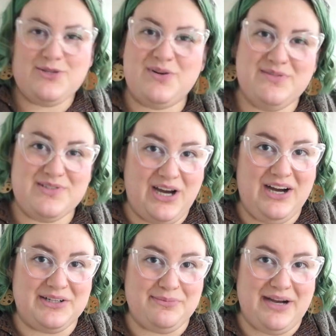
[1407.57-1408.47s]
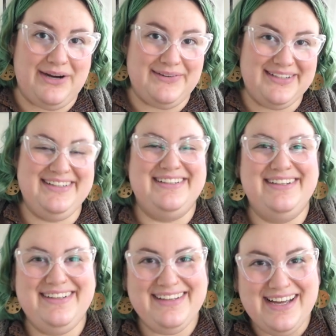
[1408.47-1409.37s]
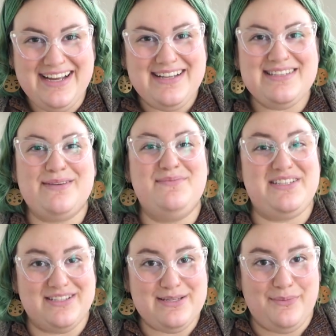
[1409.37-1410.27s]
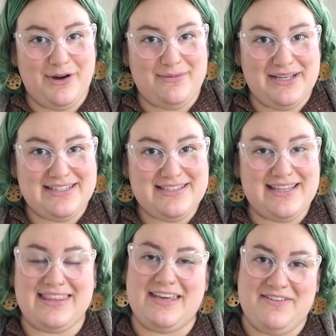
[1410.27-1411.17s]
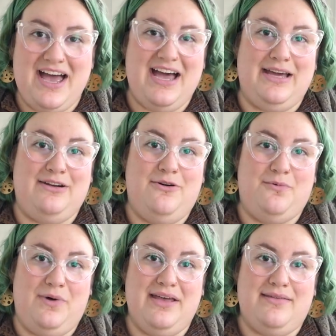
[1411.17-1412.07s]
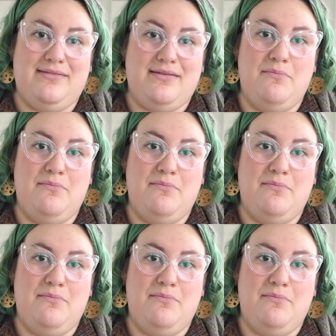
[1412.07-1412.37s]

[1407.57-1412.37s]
sort of talked about some disappointments that they've had with